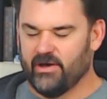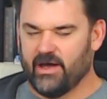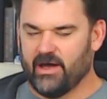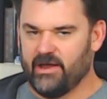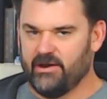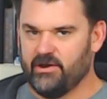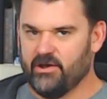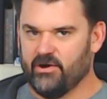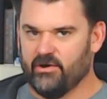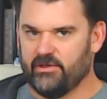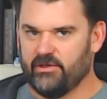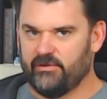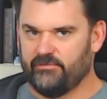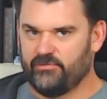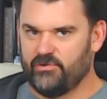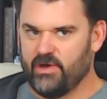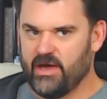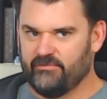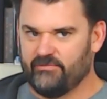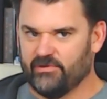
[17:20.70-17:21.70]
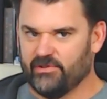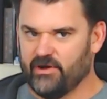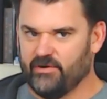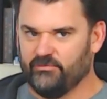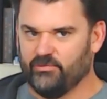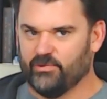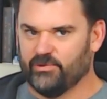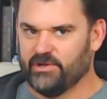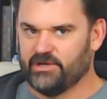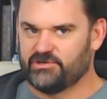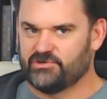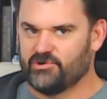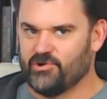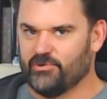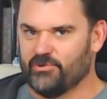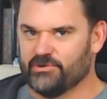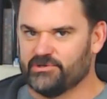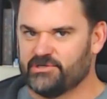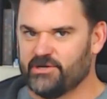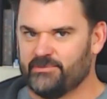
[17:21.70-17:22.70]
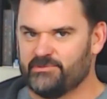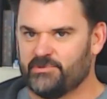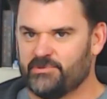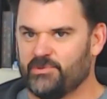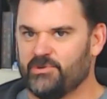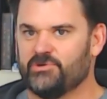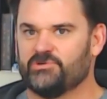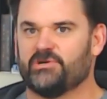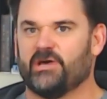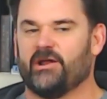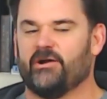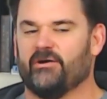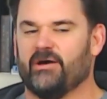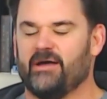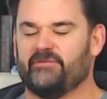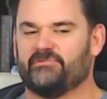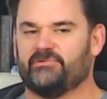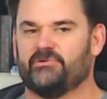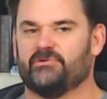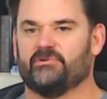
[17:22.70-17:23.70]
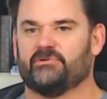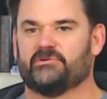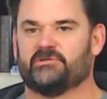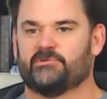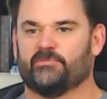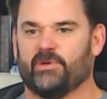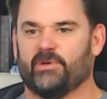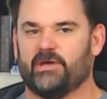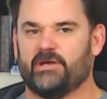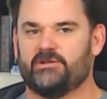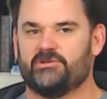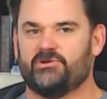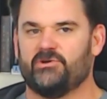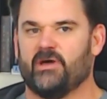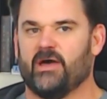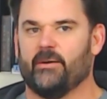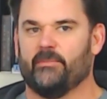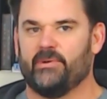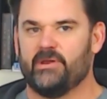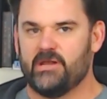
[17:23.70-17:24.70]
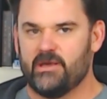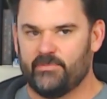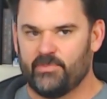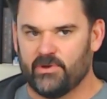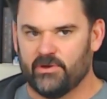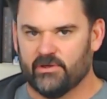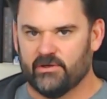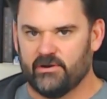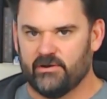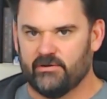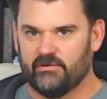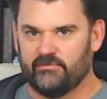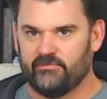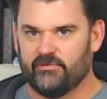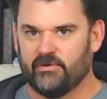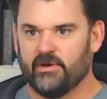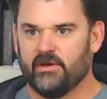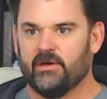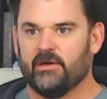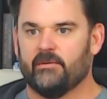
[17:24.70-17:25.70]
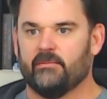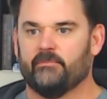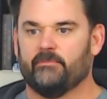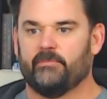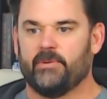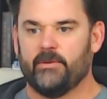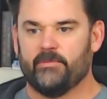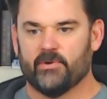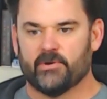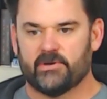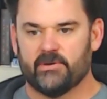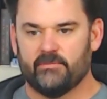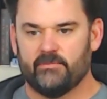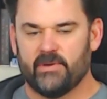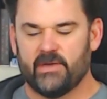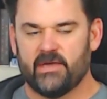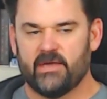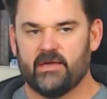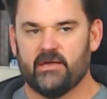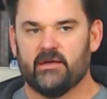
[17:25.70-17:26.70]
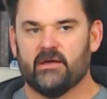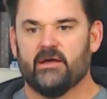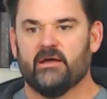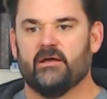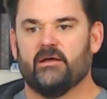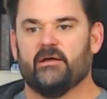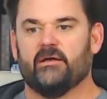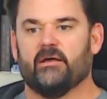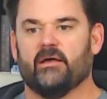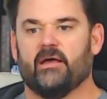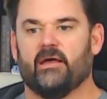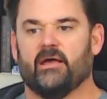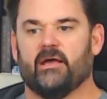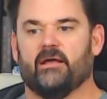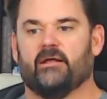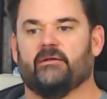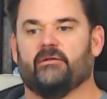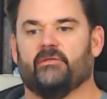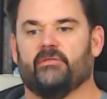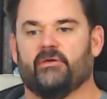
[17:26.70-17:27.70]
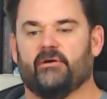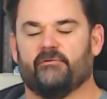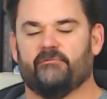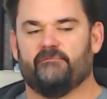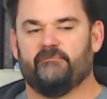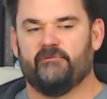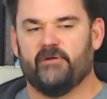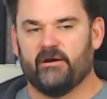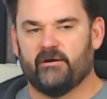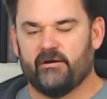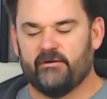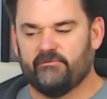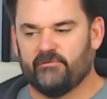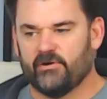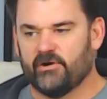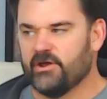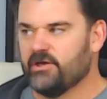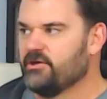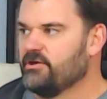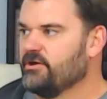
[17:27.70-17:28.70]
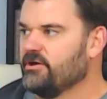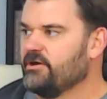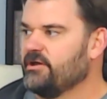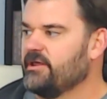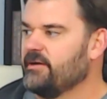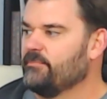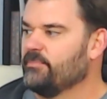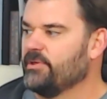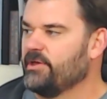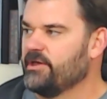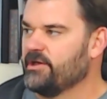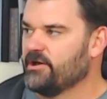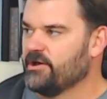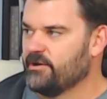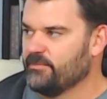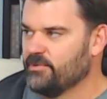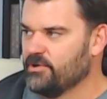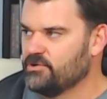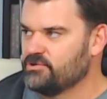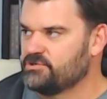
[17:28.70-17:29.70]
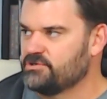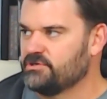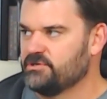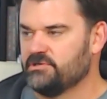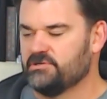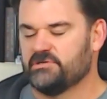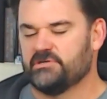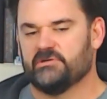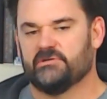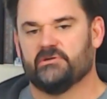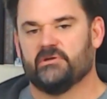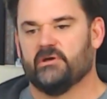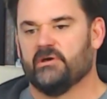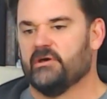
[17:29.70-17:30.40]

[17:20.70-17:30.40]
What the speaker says: know that if you have a loved one that struggles with substance abuse, I don't have to explain to you how manipulative people can be, and they're very, very good at playing on emotions. And